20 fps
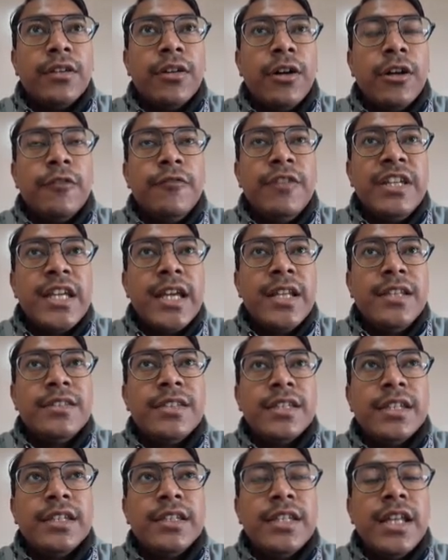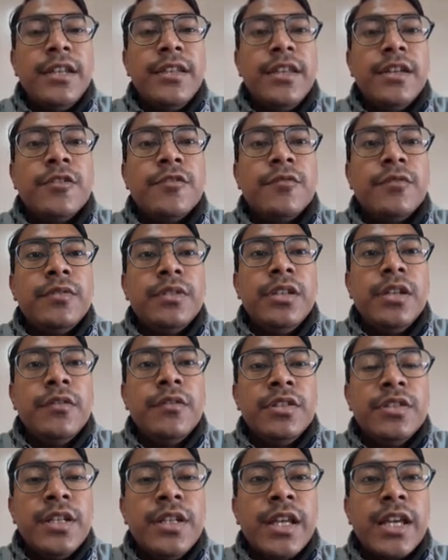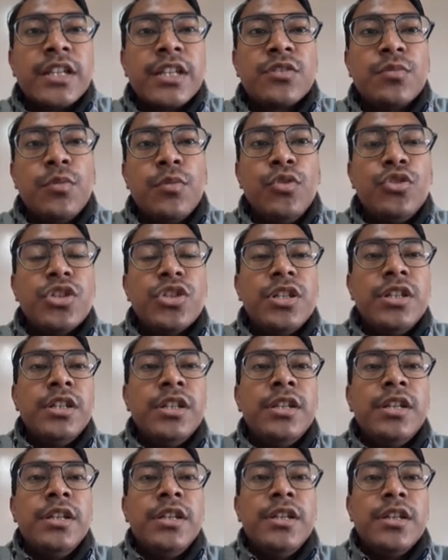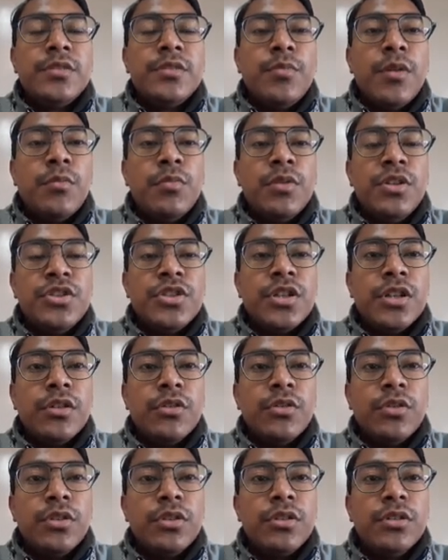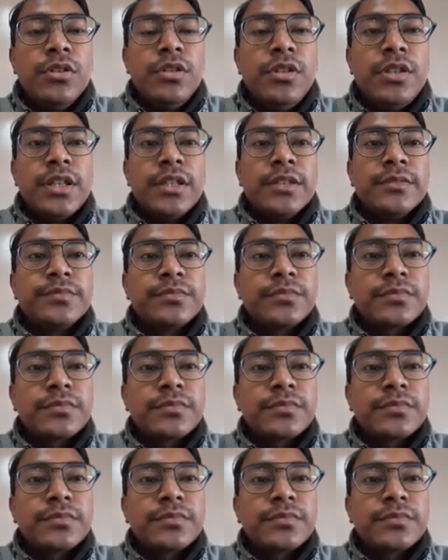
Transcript: or we can say that there was an explosion in India's population growth. Okay,